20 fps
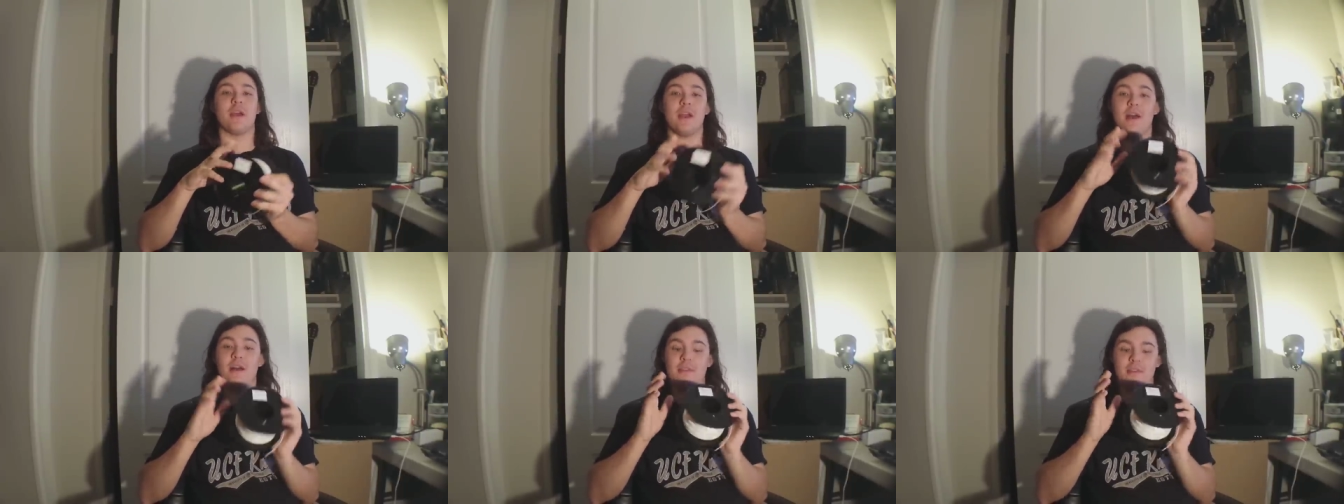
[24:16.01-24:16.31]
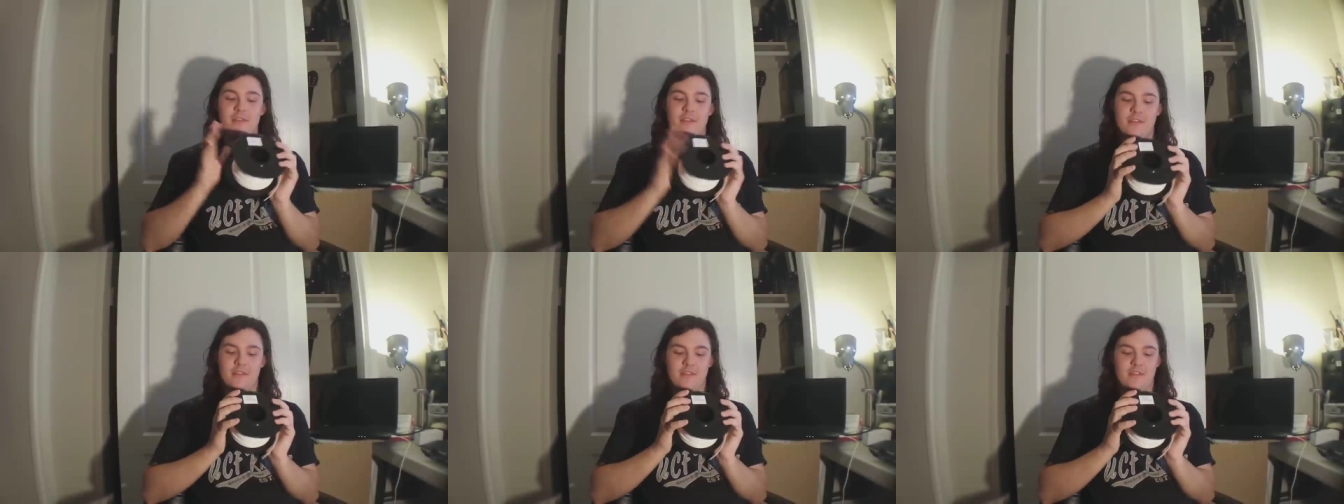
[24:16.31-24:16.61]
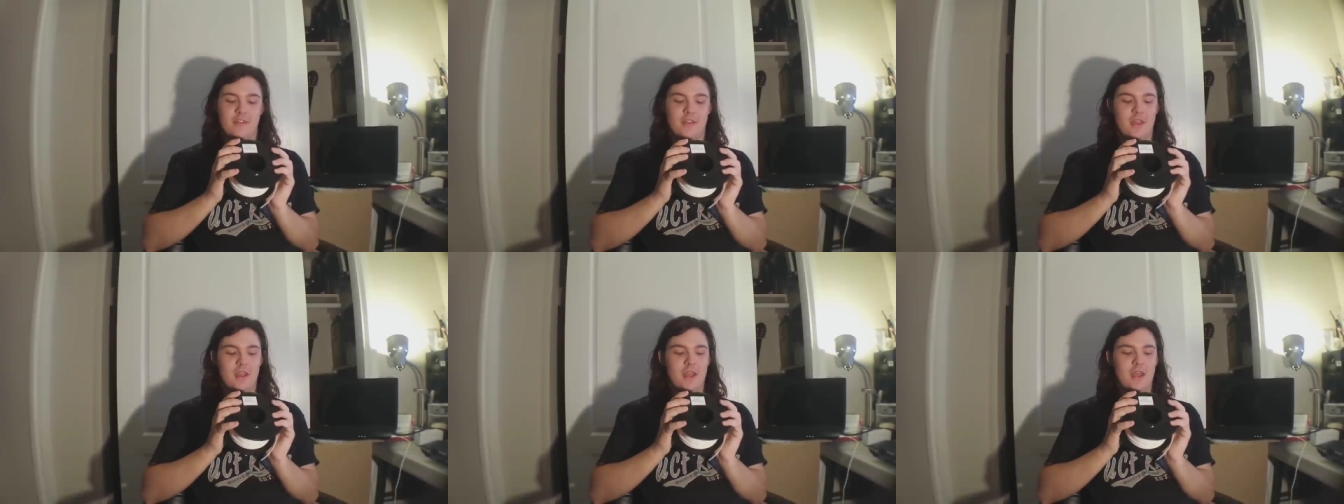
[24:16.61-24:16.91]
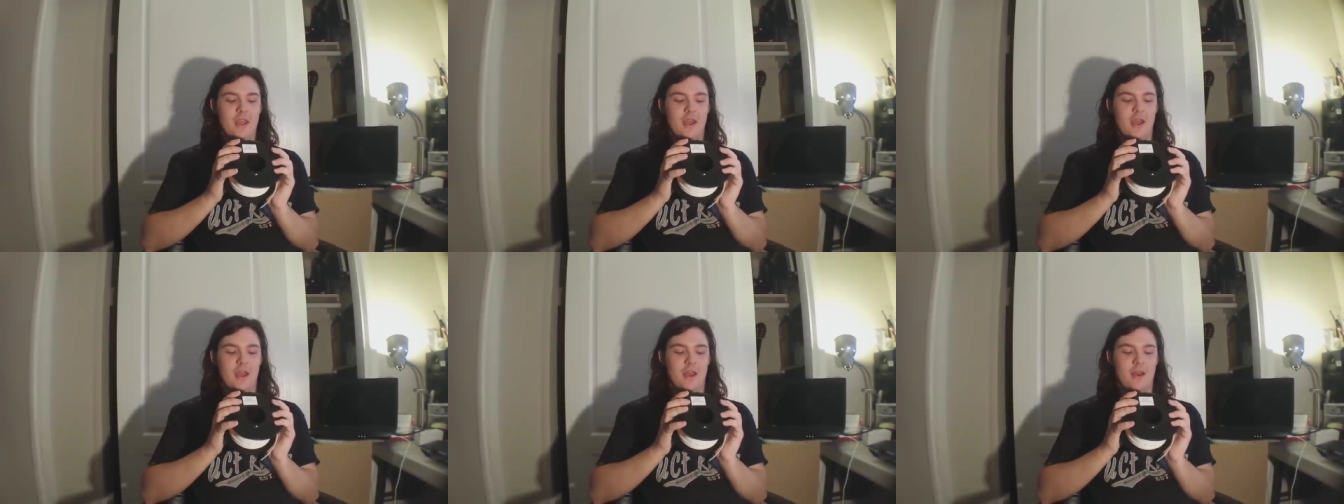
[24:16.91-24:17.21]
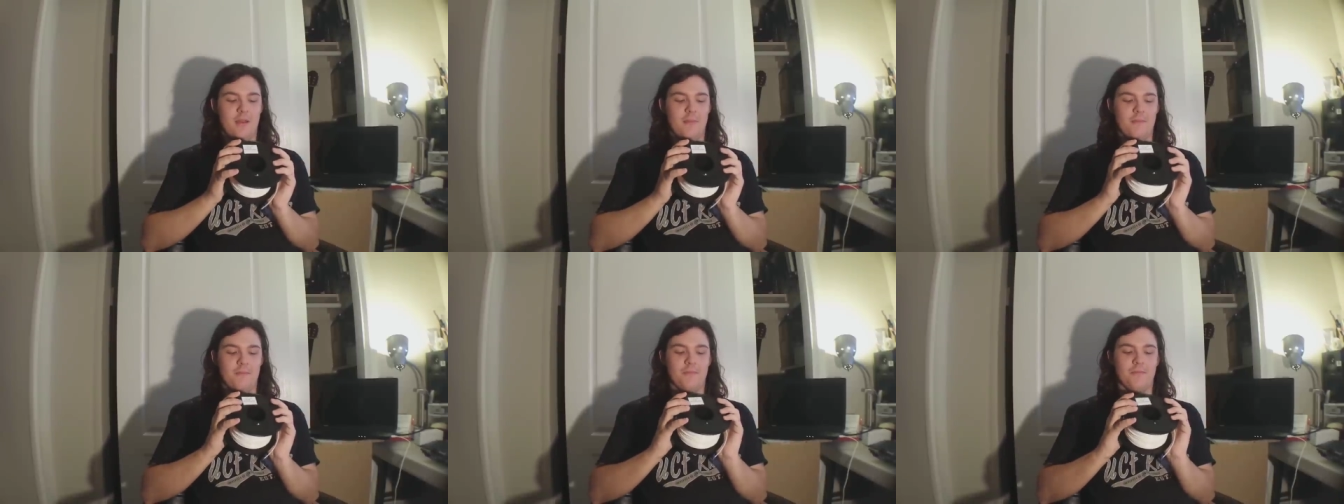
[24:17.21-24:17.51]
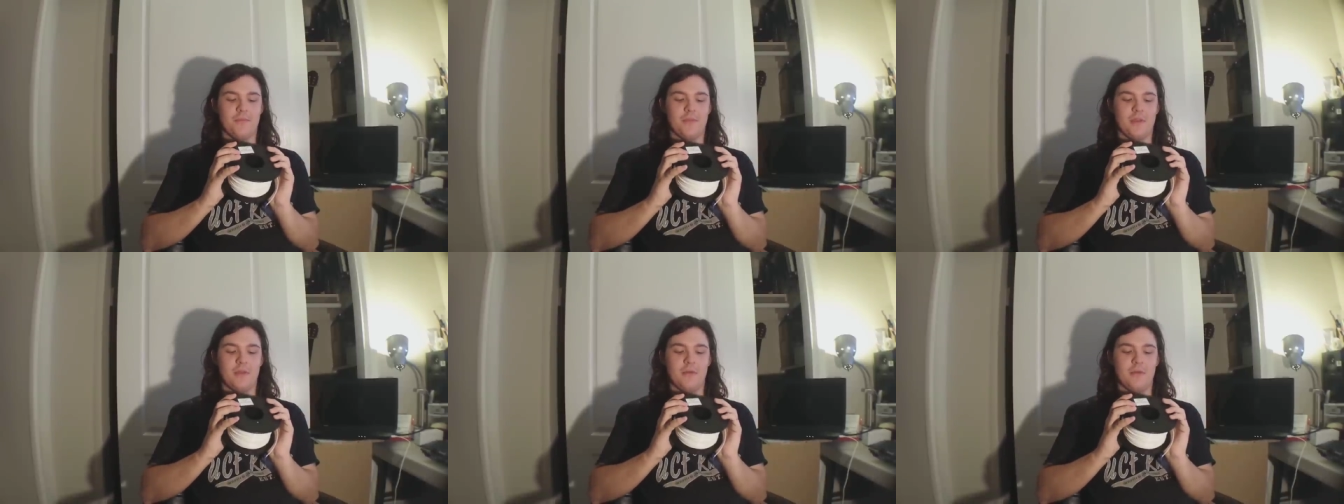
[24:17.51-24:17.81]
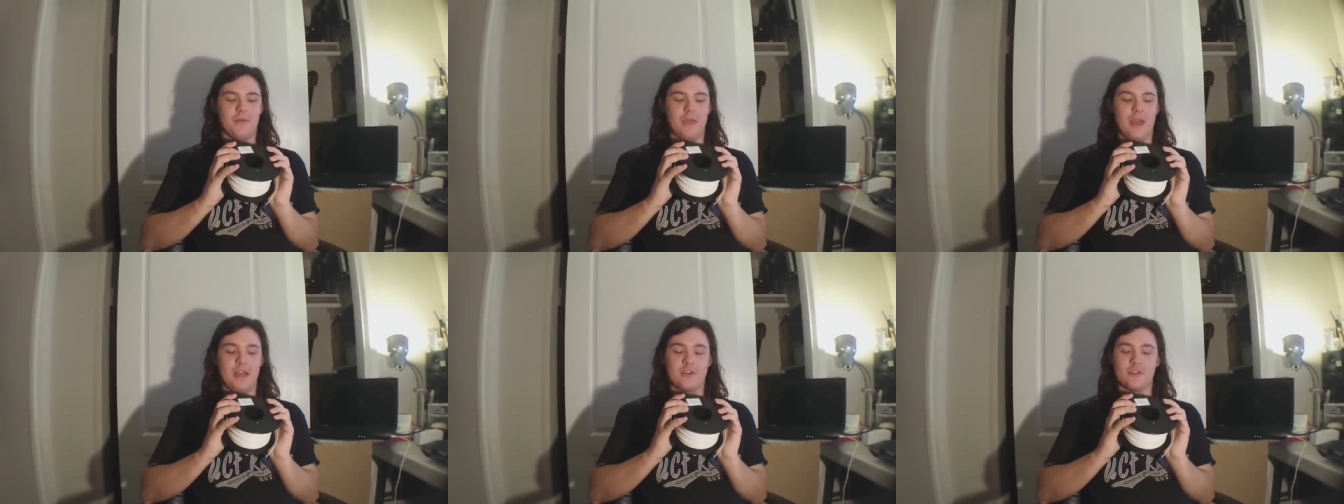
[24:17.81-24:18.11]
I got this um,
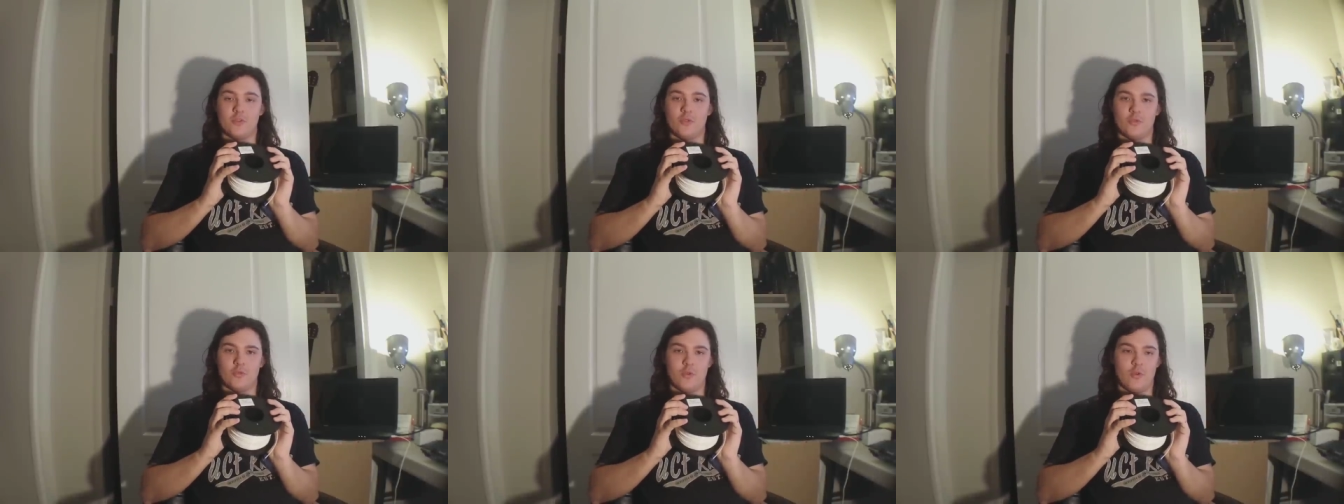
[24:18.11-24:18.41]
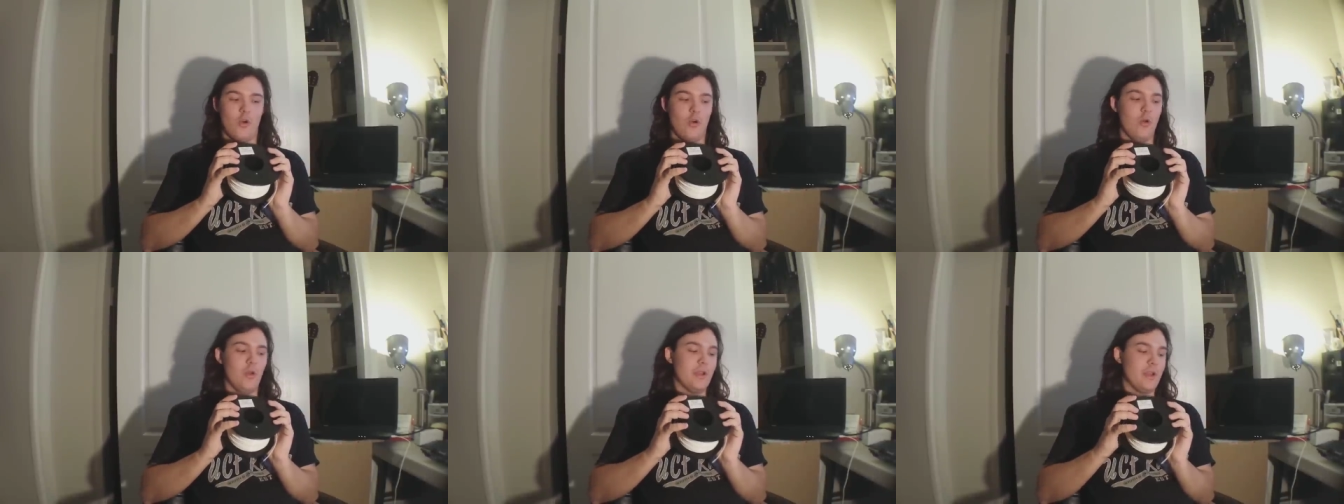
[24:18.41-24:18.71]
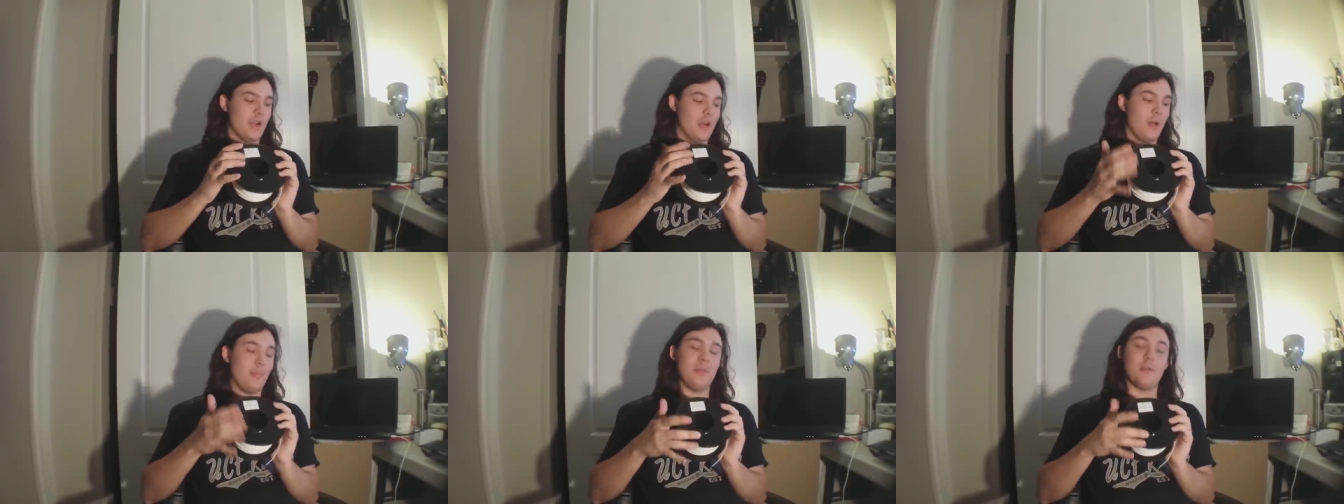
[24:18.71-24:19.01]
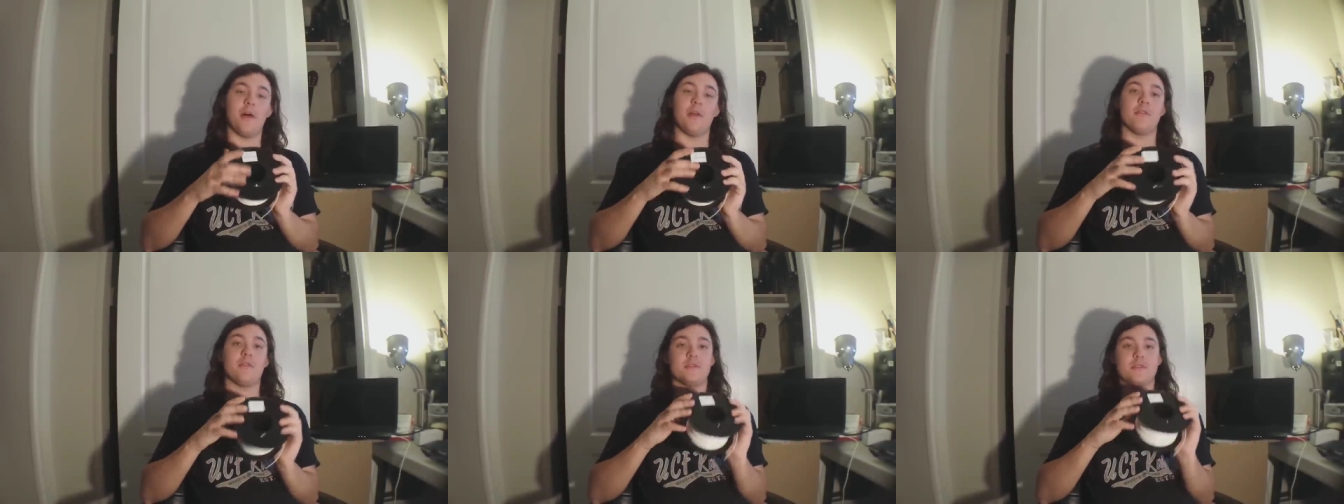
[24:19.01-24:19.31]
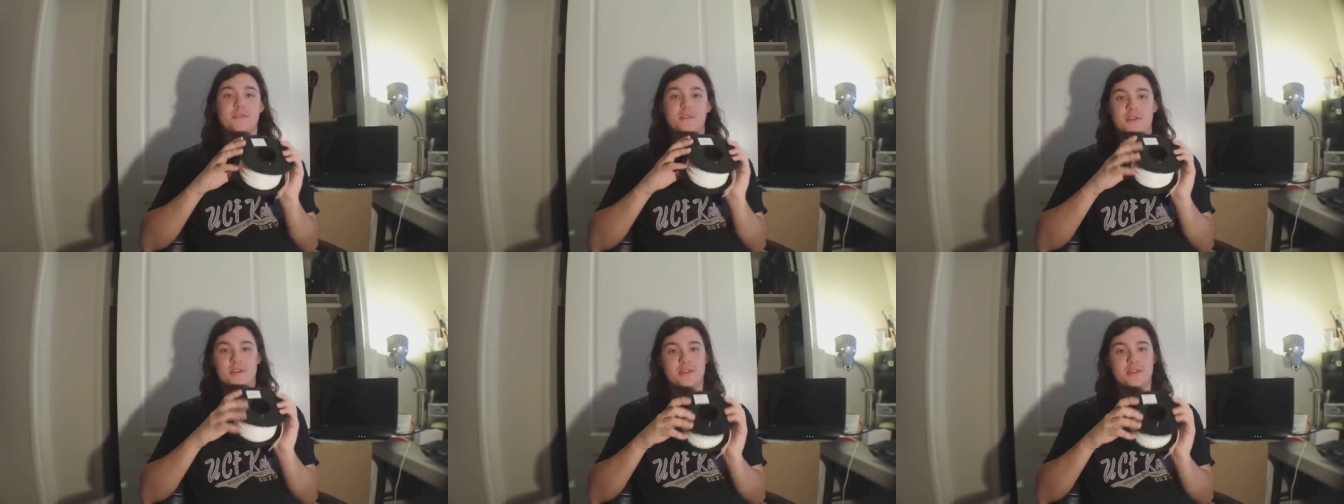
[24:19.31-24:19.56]
actual roll and a couple others